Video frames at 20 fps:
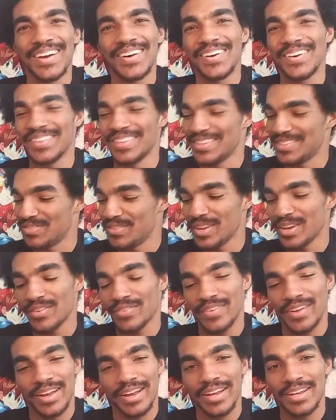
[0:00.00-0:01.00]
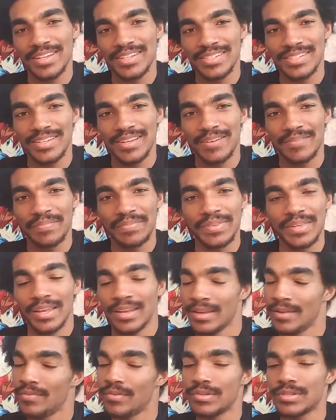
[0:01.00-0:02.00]
on these minifigures. And
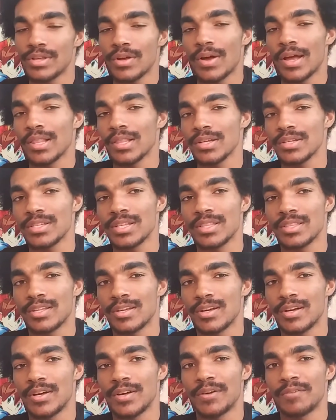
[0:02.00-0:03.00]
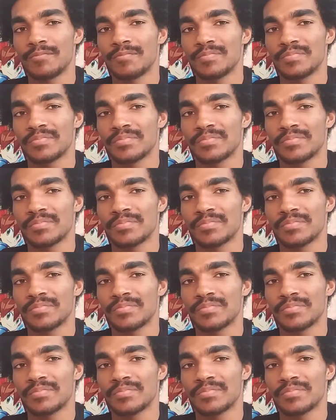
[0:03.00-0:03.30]
even so, I looked at the